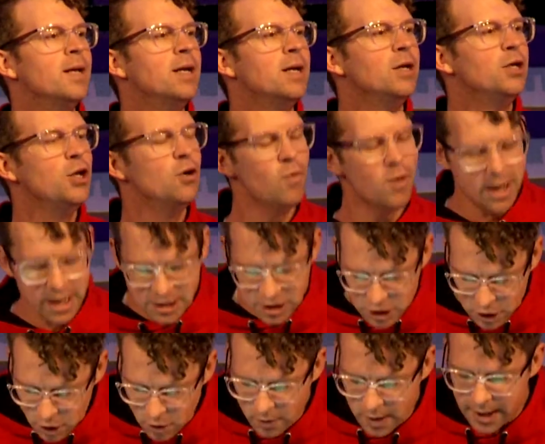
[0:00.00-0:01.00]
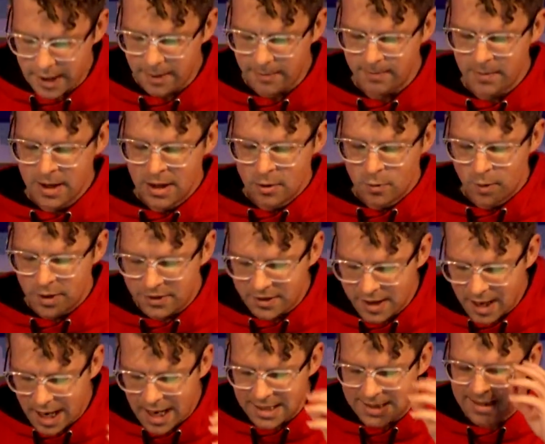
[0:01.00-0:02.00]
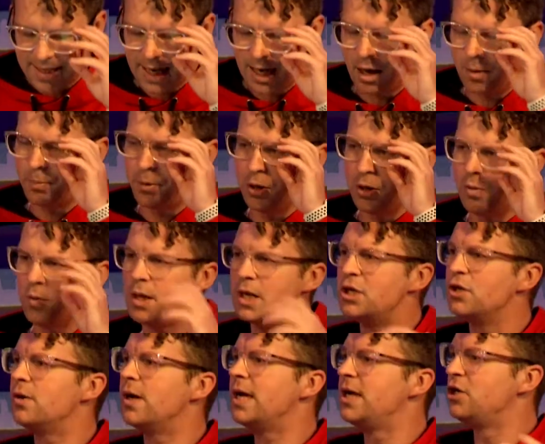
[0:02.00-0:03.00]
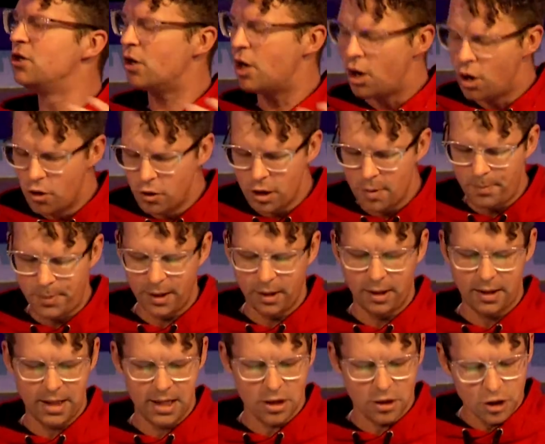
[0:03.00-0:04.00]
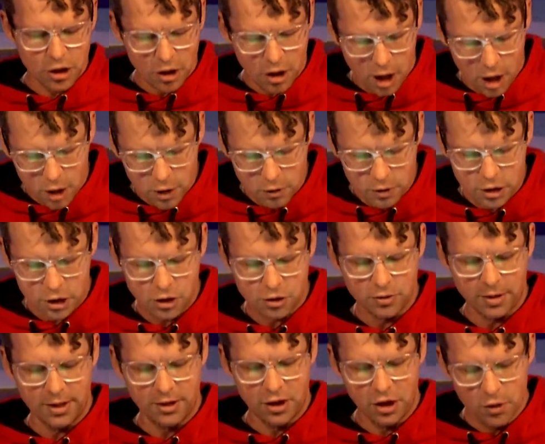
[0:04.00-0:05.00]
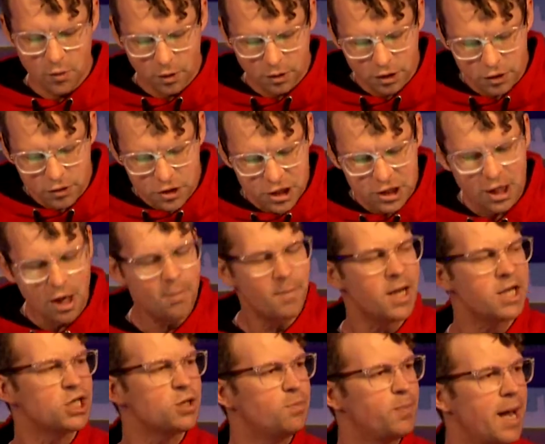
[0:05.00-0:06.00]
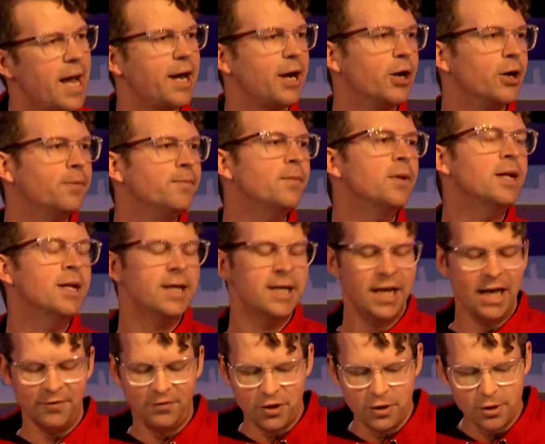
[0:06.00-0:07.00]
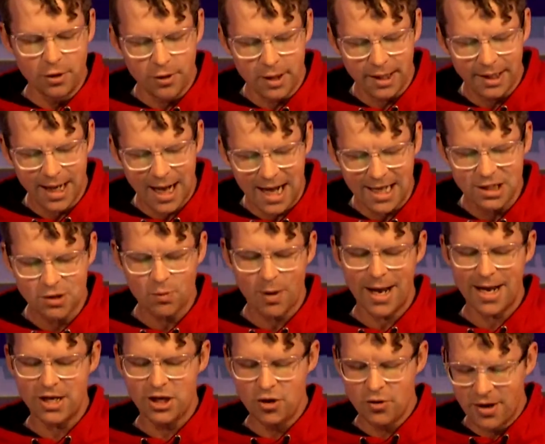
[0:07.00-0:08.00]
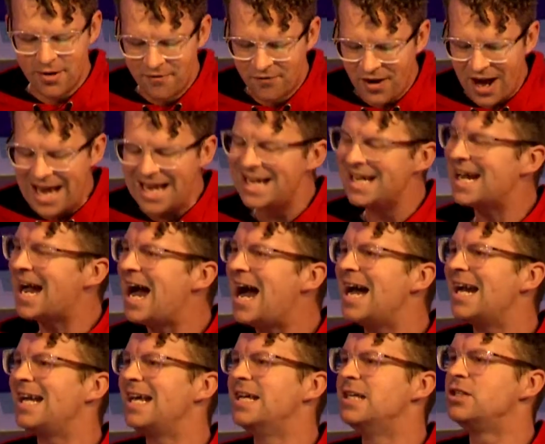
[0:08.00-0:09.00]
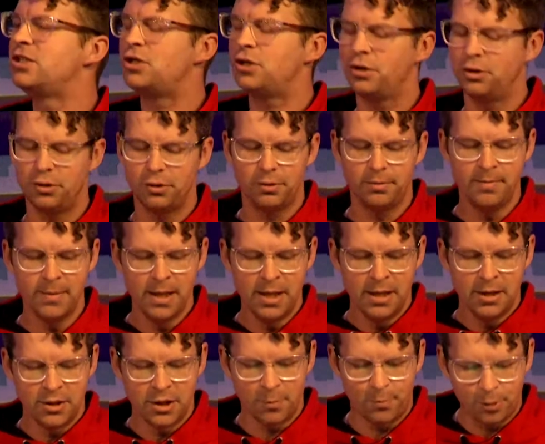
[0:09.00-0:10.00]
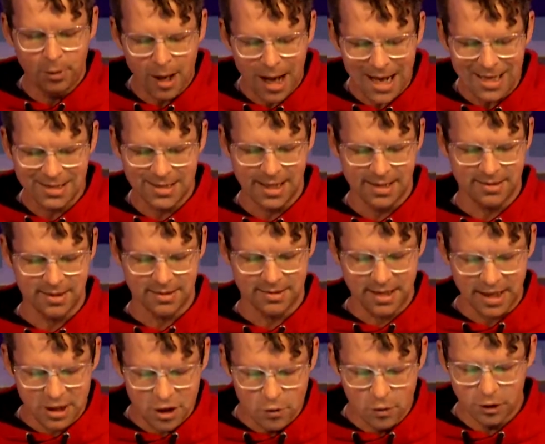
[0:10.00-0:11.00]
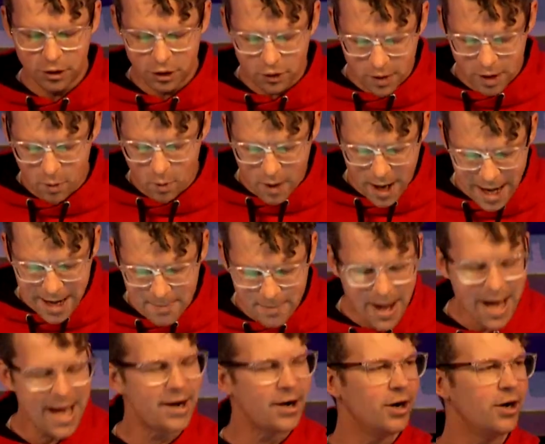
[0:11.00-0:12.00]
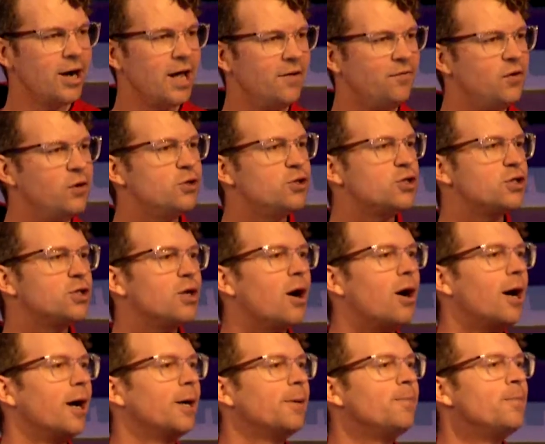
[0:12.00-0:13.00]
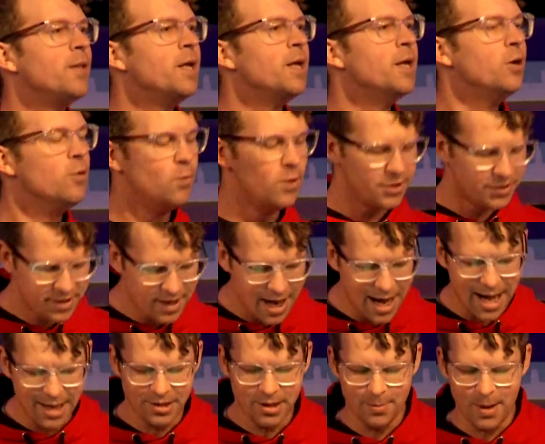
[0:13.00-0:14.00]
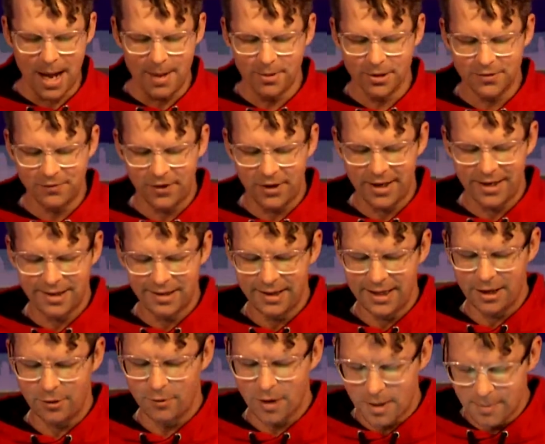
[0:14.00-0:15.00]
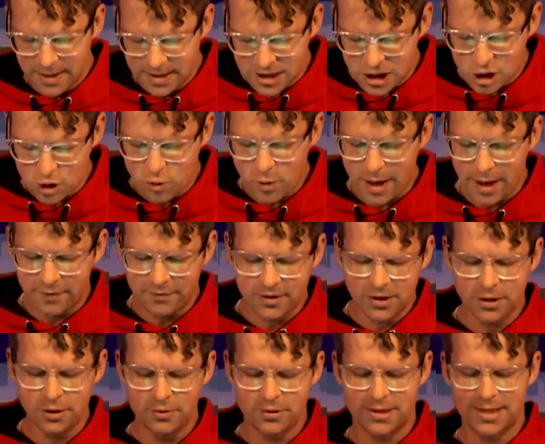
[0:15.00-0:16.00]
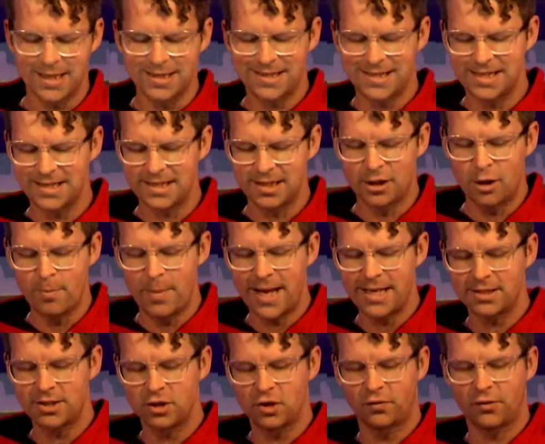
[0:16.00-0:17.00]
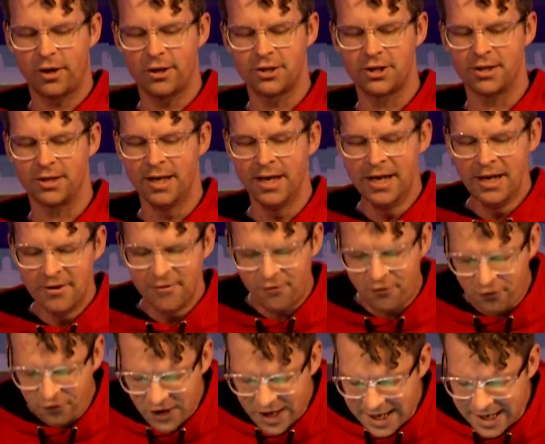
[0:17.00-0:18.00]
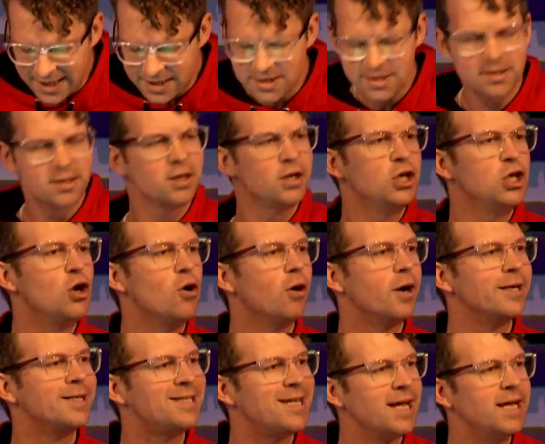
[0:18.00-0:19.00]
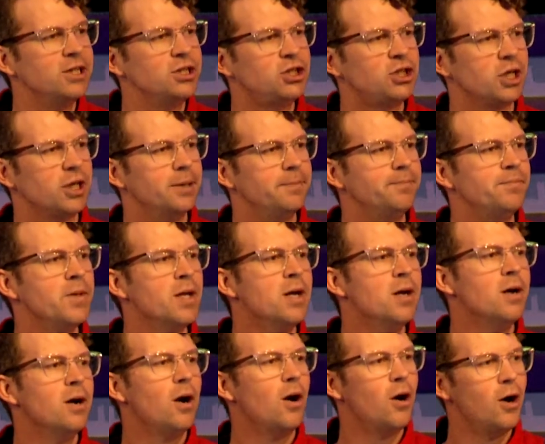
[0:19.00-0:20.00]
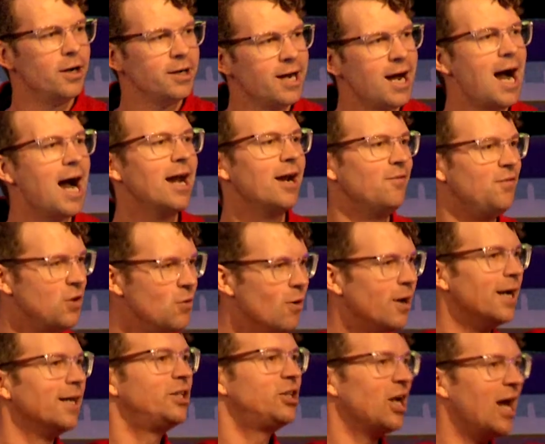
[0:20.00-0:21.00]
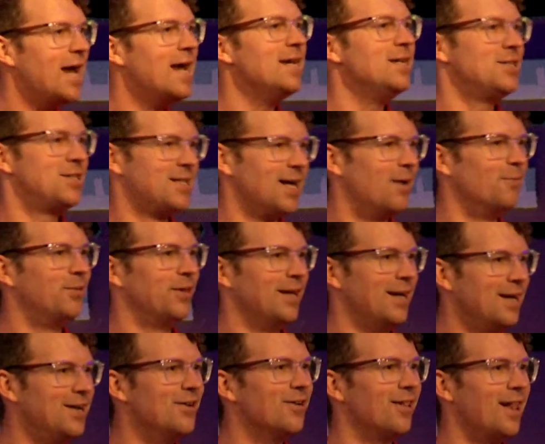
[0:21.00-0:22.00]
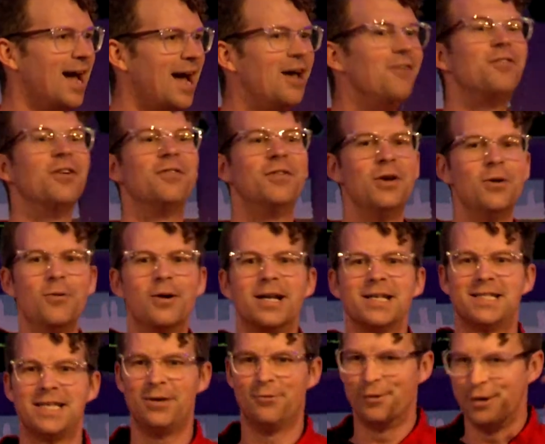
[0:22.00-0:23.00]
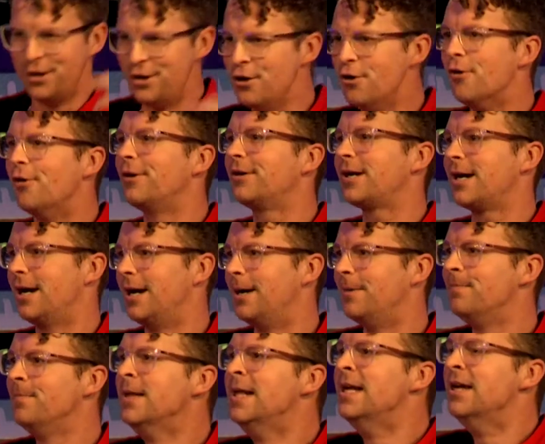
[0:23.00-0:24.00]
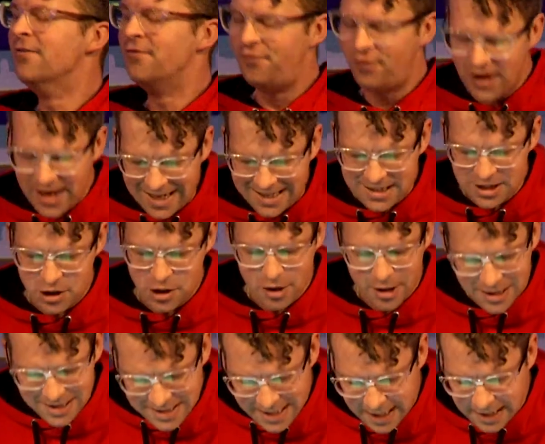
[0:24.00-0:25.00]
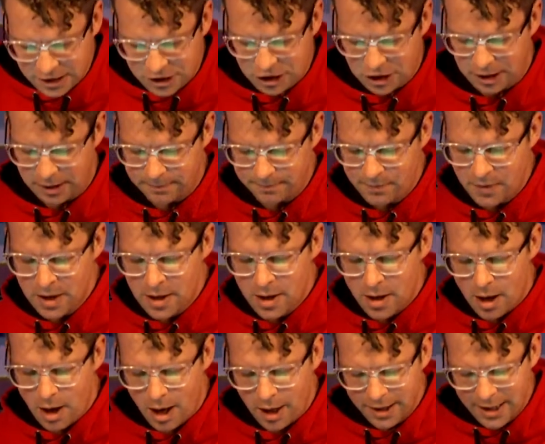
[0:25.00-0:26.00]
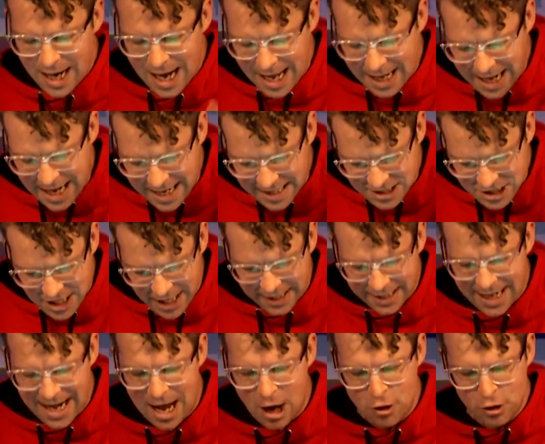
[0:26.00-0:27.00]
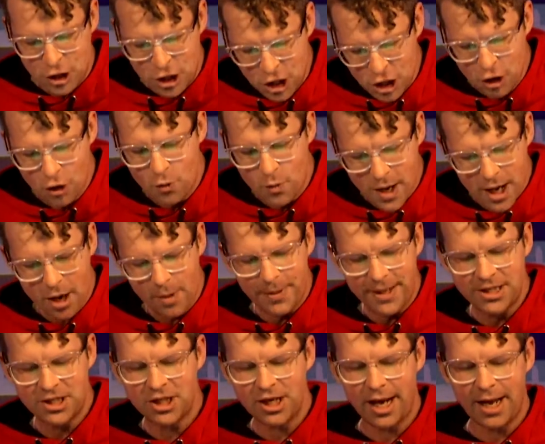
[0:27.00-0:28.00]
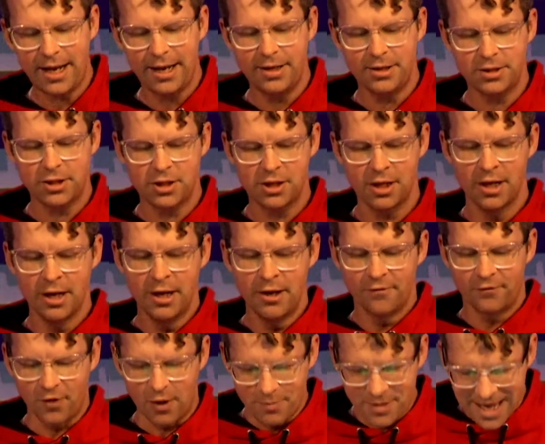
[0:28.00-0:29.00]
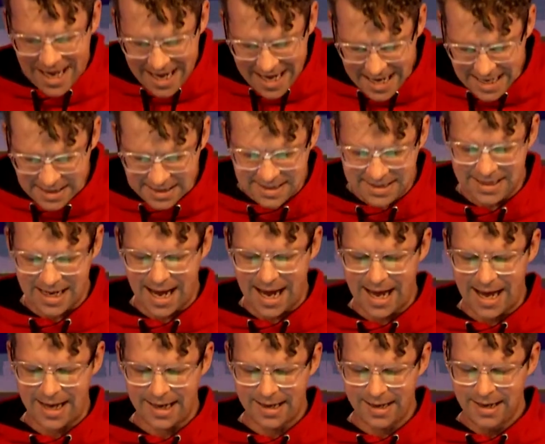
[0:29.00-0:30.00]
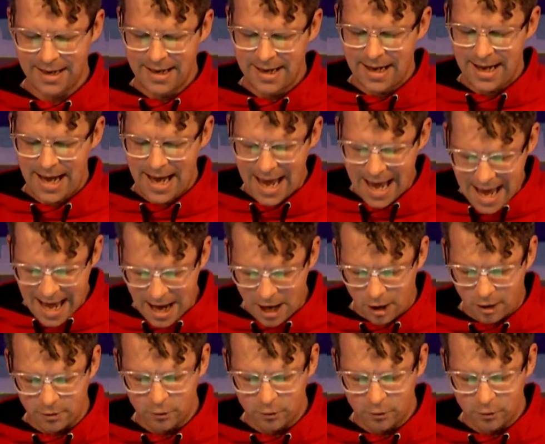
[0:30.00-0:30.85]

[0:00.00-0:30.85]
You want to do it with God's help. You don't want to do it in your own ability or your own strength. You will do so much better if you do it God's way and you invite God into the process. I say you will do it way better if you start with God. The Bible is very clear. Romans 12:2 says this in the Message version. Fix your attention on God. If you want to change something in your life, if you want to see renewal come, fix your attention on God. And check it out. You will be changed from the inside out.